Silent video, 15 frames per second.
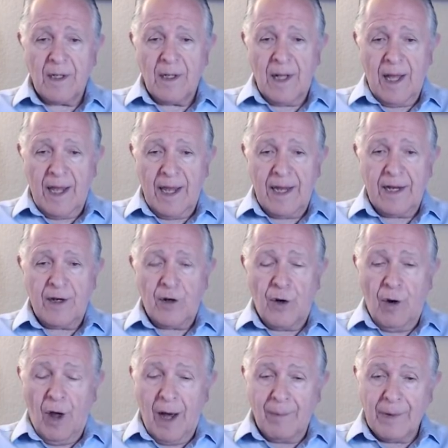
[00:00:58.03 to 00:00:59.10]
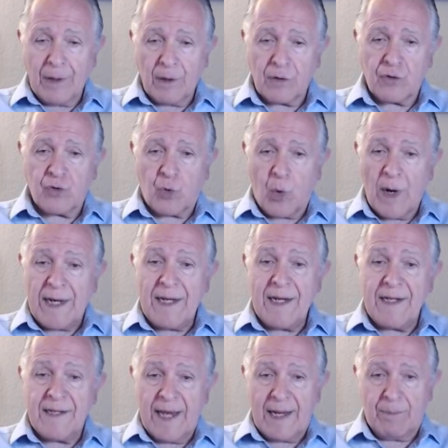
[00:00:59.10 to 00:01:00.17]
a nominal
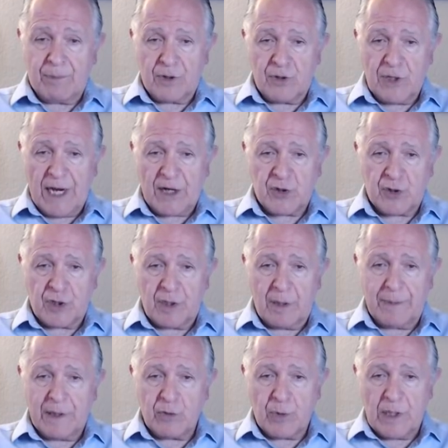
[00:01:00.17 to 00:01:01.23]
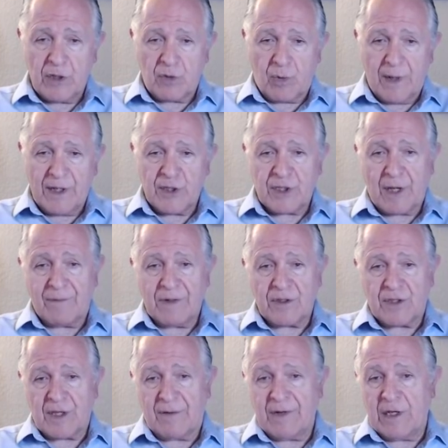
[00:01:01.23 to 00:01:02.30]
20-day projection to between
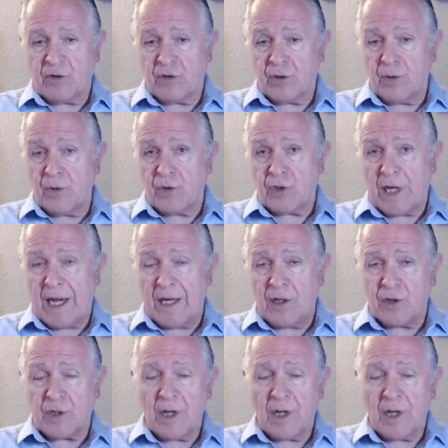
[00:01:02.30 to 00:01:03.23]
2772 change,